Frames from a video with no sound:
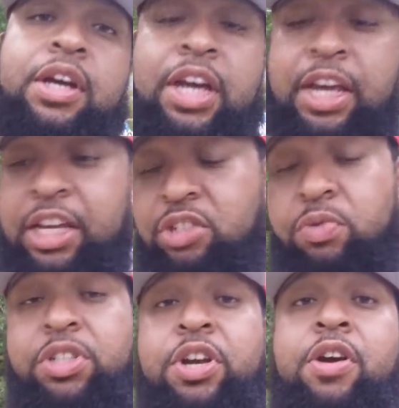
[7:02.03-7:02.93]
in his
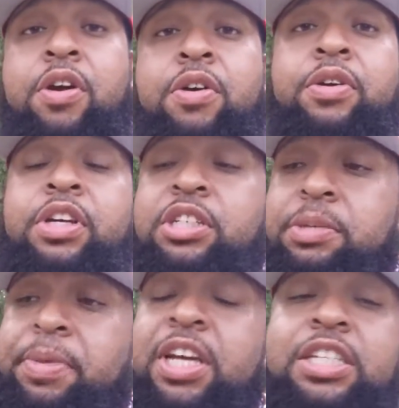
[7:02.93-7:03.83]
return.
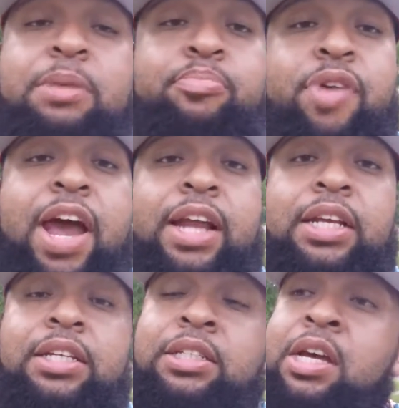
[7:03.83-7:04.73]
He's in
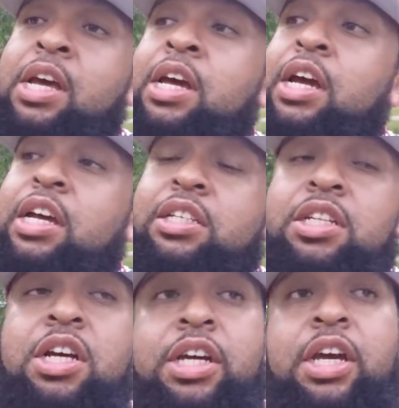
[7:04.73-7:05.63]
practice. He's
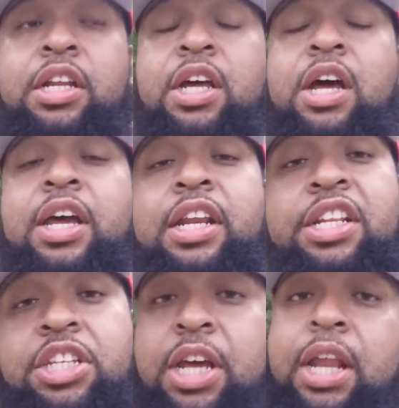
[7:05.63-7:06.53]
looking
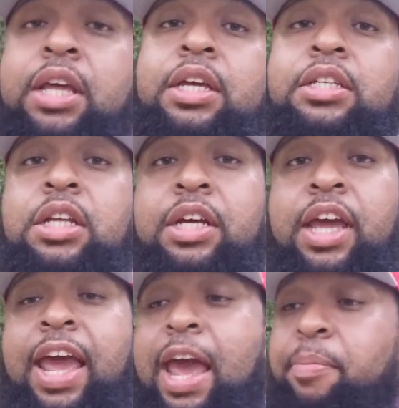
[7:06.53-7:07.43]
energetic. He's
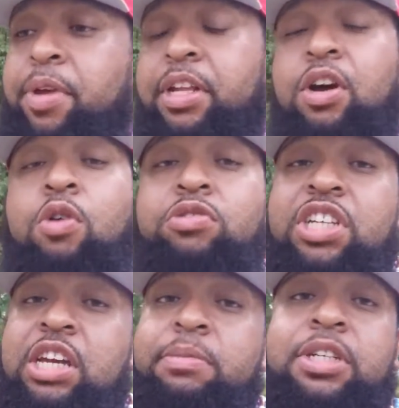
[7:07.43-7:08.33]
looking happy. The whole
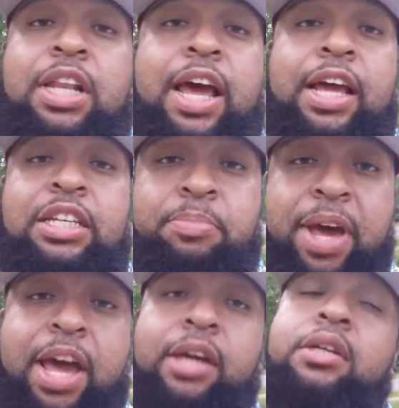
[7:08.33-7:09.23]
team is glad he's
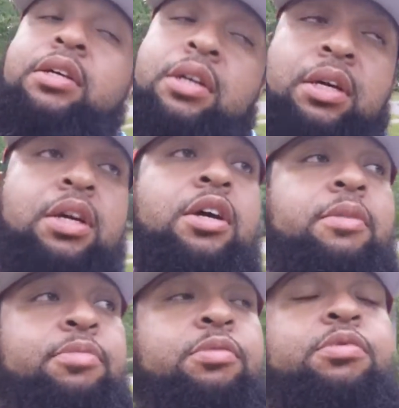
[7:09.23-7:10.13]
back.
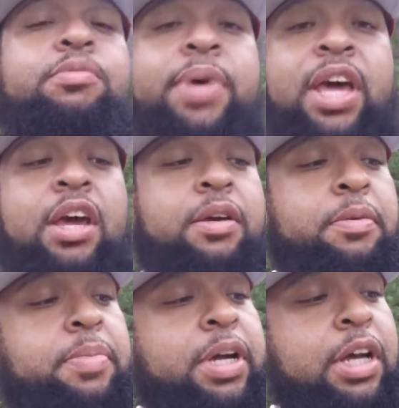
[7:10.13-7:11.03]
Boom, boom, bam.
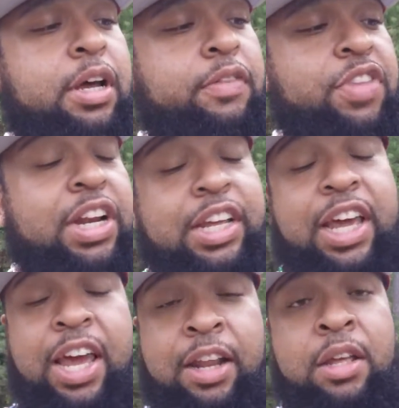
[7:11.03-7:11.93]
But then
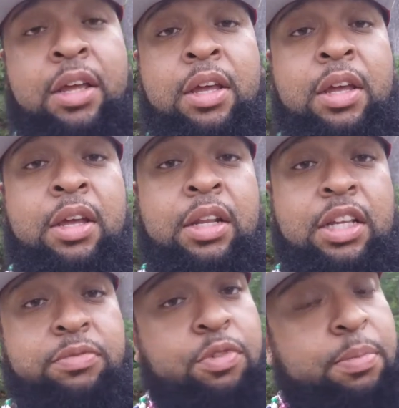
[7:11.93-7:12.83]
again,
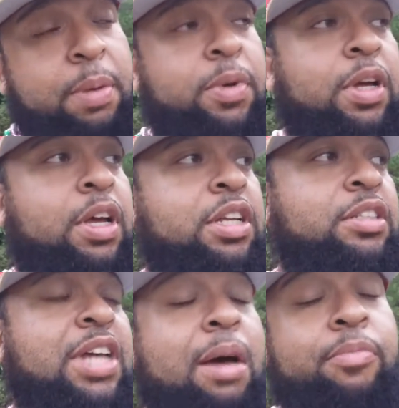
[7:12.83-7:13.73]
let's remember,
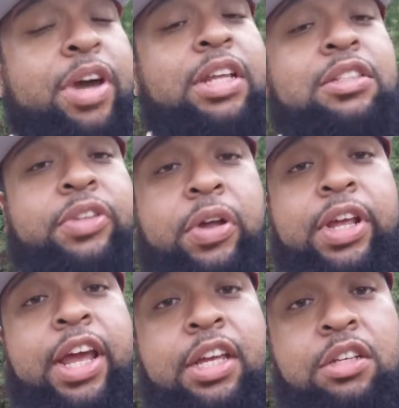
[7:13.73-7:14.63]
Tom Brady is
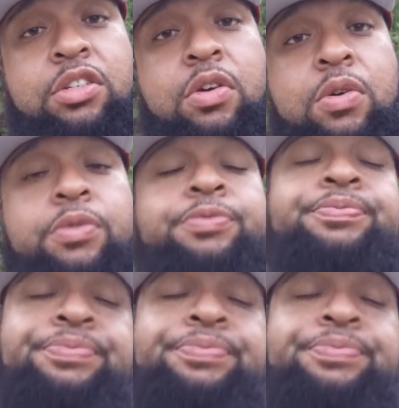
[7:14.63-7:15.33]
38 years old.